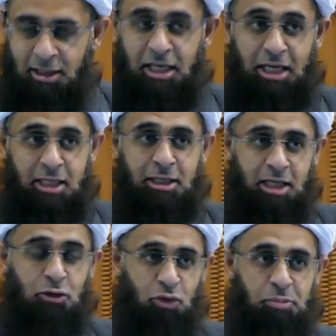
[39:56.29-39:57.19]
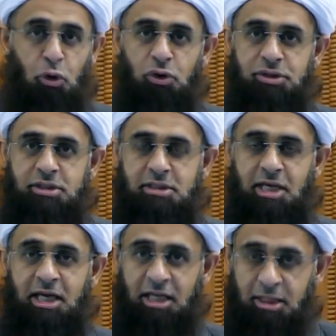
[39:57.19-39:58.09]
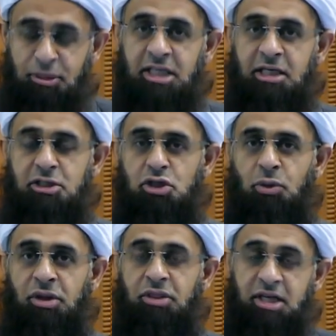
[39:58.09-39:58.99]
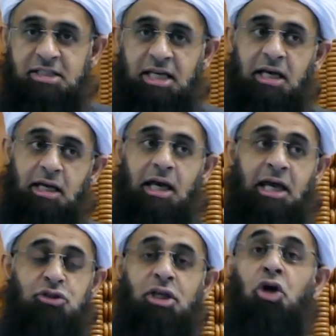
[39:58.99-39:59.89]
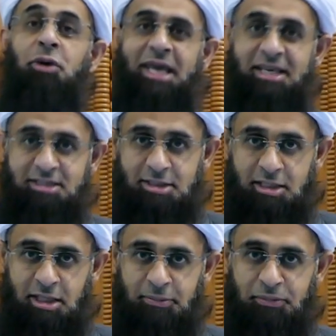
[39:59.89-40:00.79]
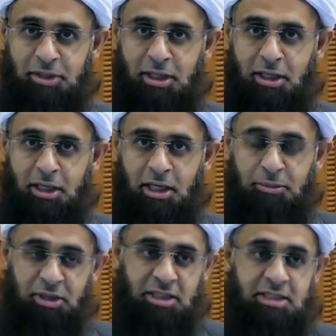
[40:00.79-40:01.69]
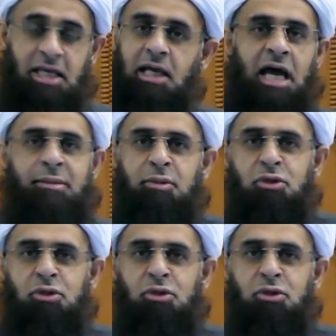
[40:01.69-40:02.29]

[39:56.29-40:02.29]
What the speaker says: in reports and in the media and so on, things that actually go against Islam, but say, I'm a